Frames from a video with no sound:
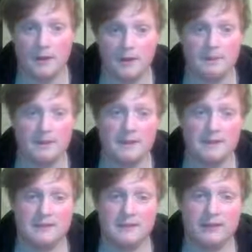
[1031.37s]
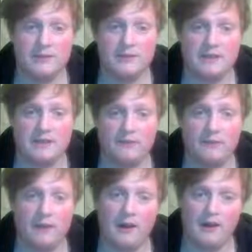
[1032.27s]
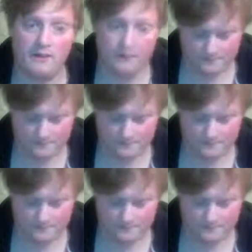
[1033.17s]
And he plays knight to d5.